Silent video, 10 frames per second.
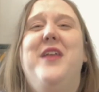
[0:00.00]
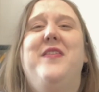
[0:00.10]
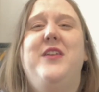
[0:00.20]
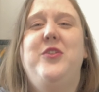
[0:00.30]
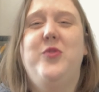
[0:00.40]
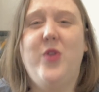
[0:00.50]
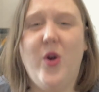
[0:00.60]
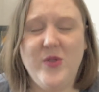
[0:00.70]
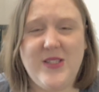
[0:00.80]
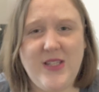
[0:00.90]
that you
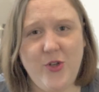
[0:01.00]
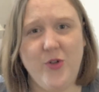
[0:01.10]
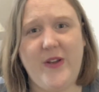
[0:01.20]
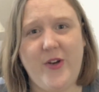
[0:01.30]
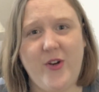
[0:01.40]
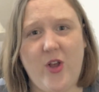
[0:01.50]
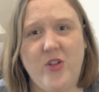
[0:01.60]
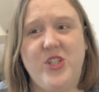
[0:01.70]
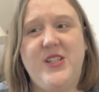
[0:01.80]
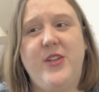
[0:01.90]
go see your
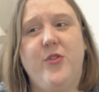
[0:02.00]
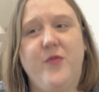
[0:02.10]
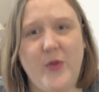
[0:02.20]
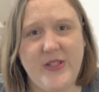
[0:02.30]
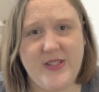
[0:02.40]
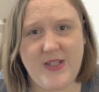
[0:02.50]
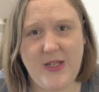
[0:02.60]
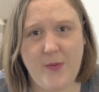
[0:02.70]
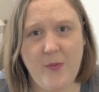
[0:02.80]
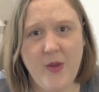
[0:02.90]
laryngologist and your voice
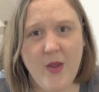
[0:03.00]
team.